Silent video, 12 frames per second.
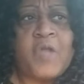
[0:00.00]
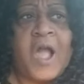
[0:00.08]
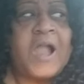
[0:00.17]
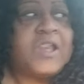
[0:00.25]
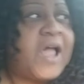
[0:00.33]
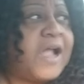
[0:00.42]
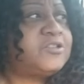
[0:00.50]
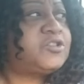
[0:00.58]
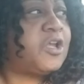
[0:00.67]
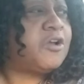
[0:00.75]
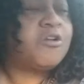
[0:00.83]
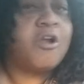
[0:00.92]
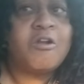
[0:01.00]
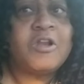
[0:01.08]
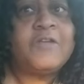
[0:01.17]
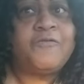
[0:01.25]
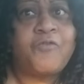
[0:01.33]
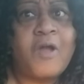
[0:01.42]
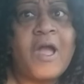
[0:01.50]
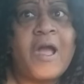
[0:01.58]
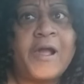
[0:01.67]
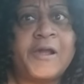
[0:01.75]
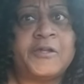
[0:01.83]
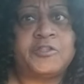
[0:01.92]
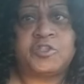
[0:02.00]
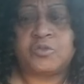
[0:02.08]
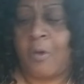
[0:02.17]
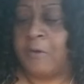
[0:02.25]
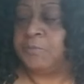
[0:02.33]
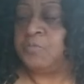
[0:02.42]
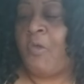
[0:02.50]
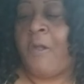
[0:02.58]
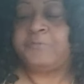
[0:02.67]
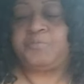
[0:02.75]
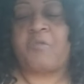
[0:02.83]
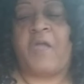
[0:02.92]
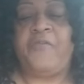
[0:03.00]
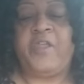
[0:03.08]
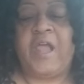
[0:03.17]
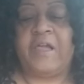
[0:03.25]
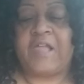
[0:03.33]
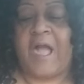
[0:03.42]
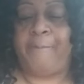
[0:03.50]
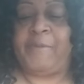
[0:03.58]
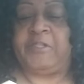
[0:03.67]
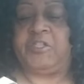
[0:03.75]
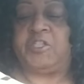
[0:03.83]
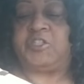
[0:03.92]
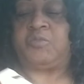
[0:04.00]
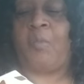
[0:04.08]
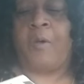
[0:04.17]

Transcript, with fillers: I like their curly fries. And then I got me this